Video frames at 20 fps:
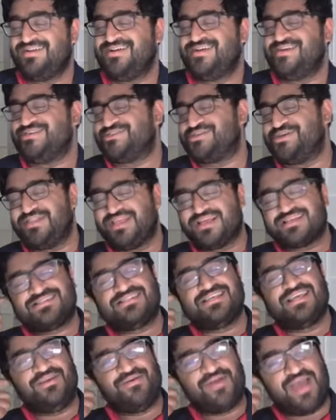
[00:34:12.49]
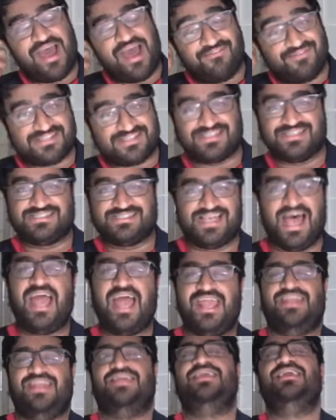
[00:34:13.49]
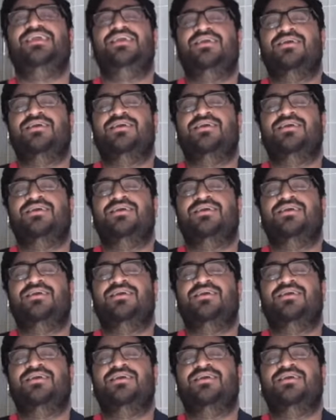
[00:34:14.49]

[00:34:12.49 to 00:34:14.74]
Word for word: So let's say you have a society